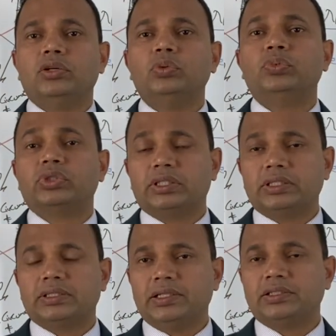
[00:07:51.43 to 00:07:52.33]
do book a
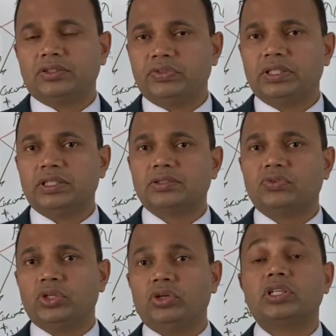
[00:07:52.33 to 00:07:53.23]
consultation with us
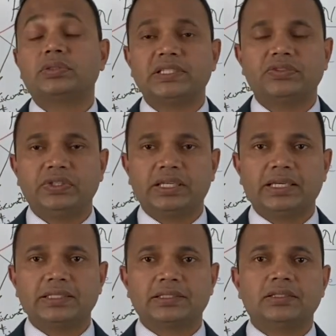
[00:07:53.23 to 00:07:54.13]
for your specific
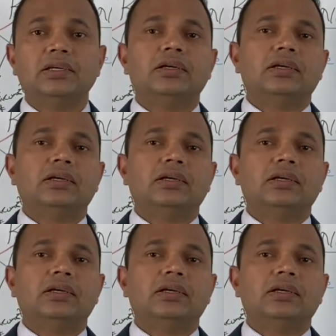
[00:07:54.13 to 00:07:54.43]
case.